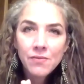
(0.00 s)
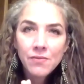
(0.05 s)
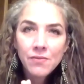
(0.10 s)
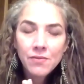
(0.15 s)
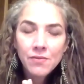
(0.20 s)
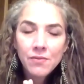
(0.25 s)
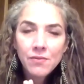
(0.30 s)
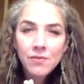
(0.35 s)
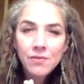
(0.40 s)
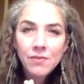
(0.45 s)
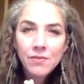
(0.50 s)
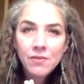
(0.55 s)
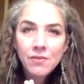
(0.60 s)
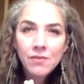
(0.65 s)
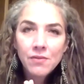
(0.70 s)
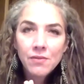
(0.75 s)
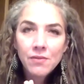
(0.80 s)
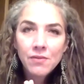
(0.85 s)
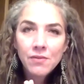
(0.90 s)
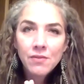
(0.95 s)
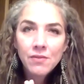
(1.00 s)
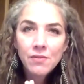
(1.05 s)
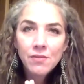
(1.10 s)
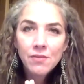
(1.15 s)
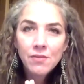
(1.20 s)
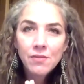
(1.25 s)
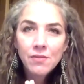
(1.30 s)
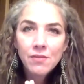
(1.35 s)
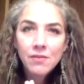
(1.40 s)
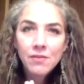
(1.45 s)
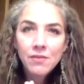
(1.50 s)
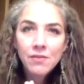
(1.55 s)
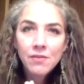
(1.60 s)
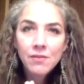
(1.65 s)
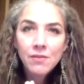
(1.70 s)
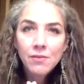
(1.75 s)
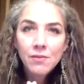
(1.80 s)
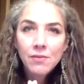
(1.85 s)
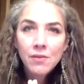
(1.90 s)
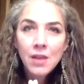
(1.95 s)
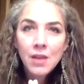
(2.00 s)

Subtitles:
(no one is talking)